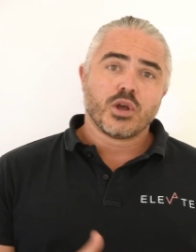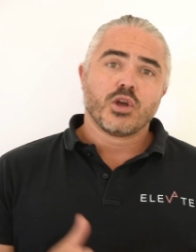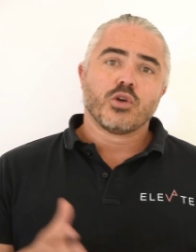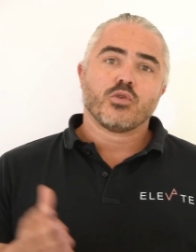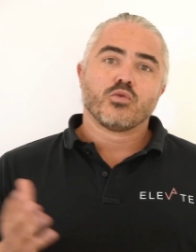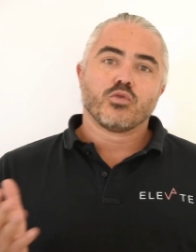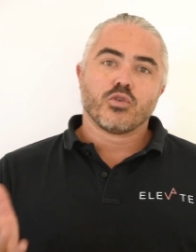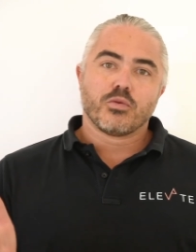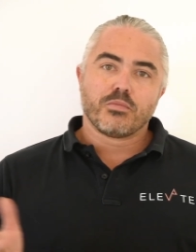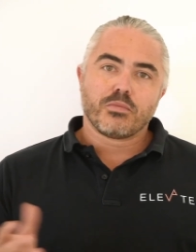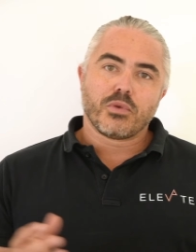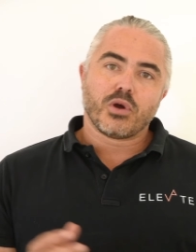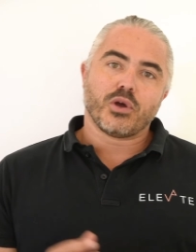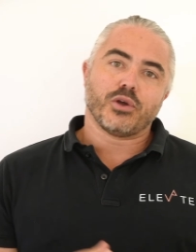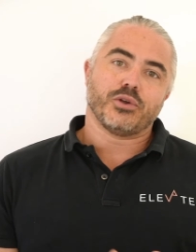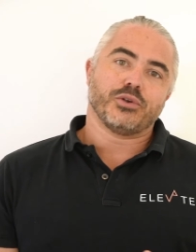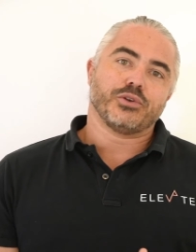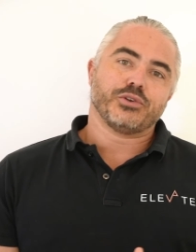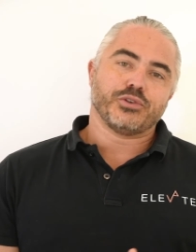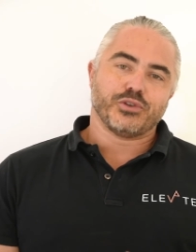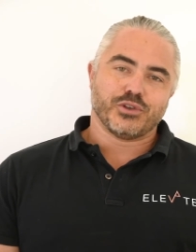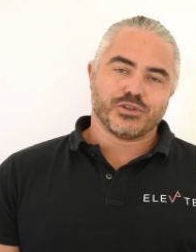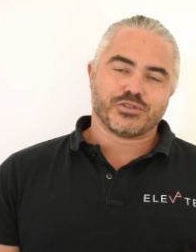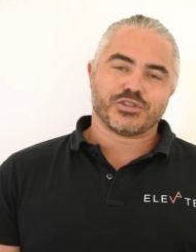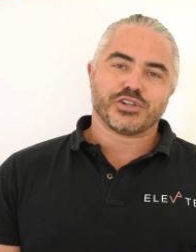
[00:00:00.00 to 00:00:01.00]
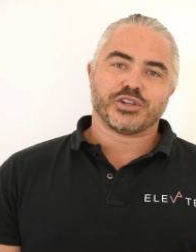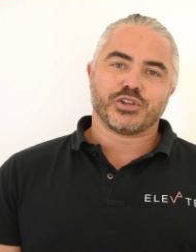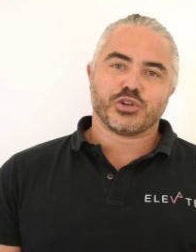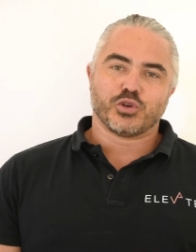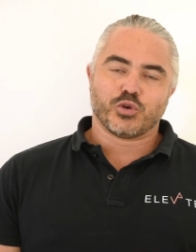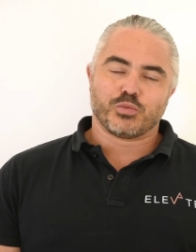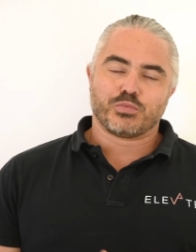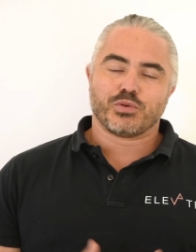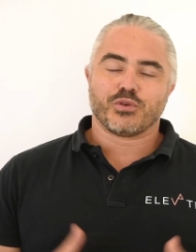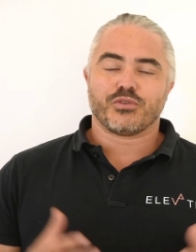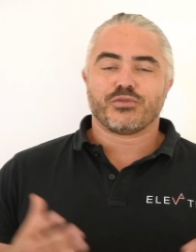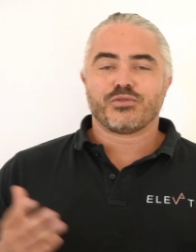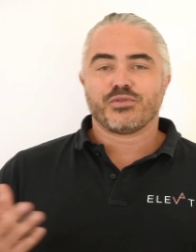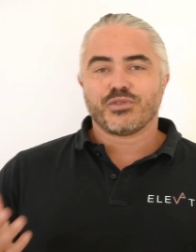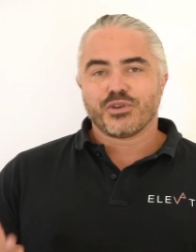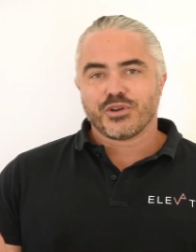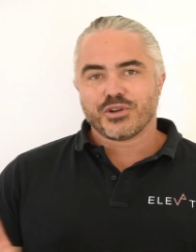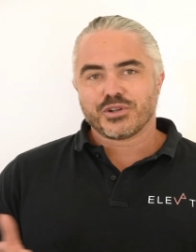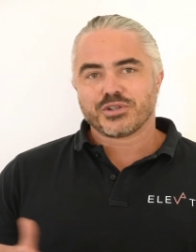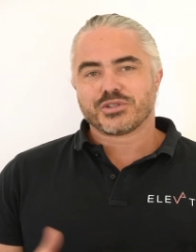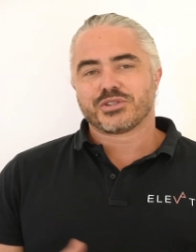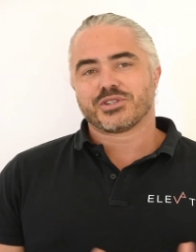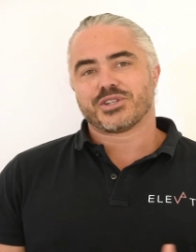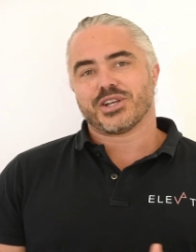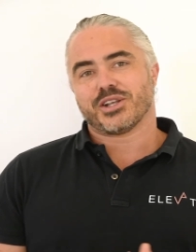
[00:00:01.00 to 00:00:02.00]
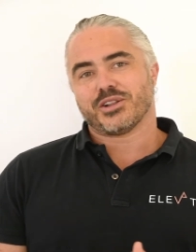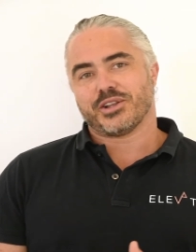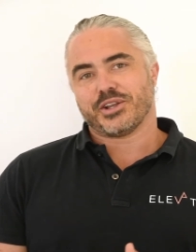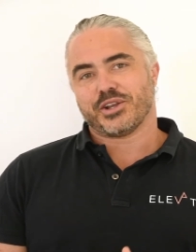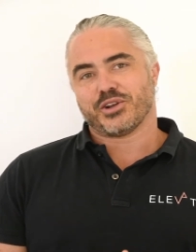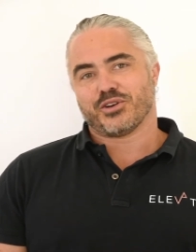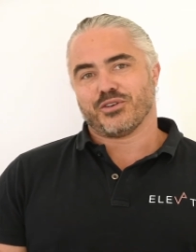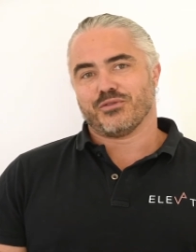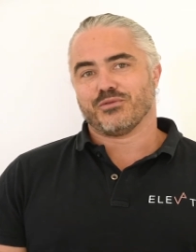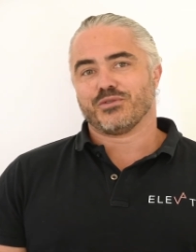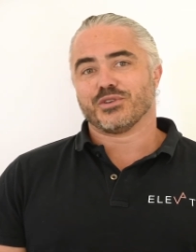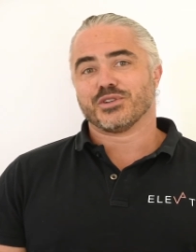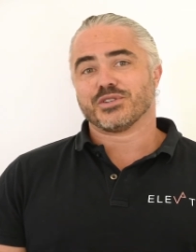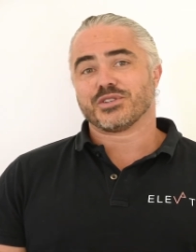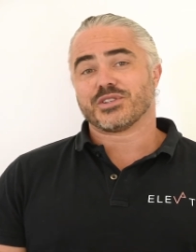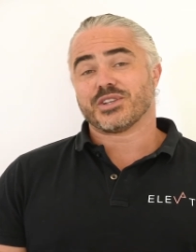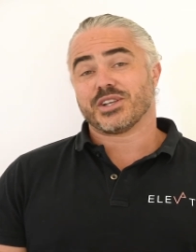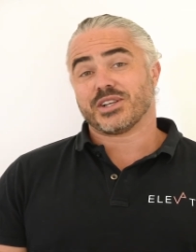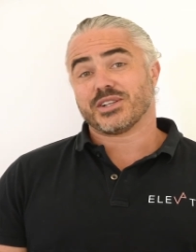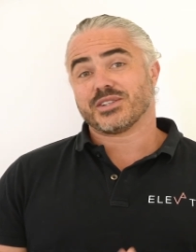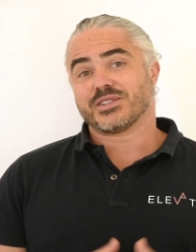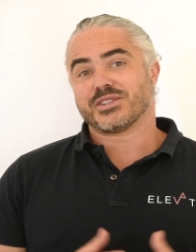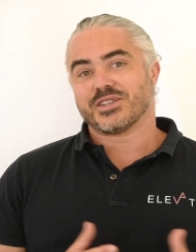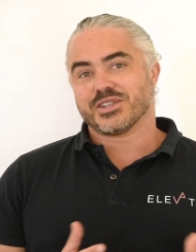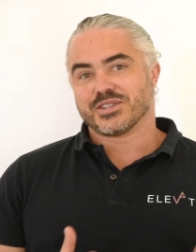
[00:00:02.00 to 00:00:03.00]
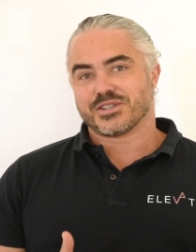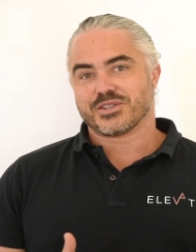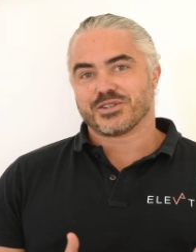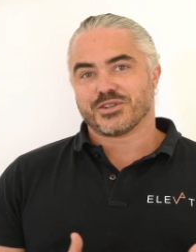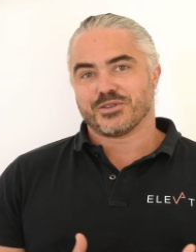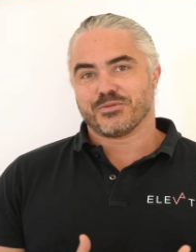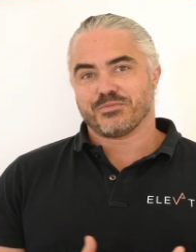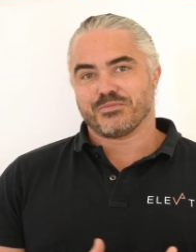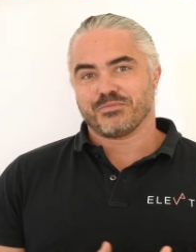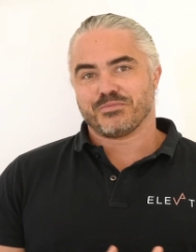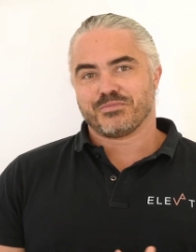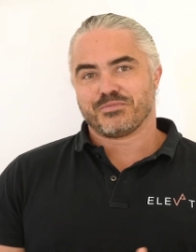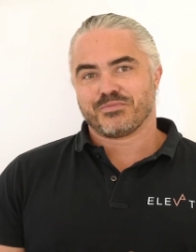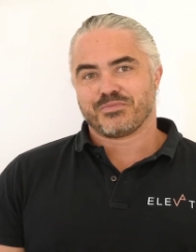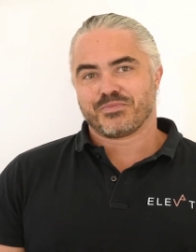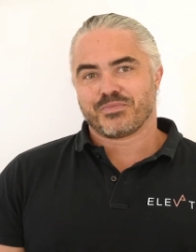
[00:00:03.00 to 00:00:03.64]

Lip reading: remote using your preferred teleconferencing system.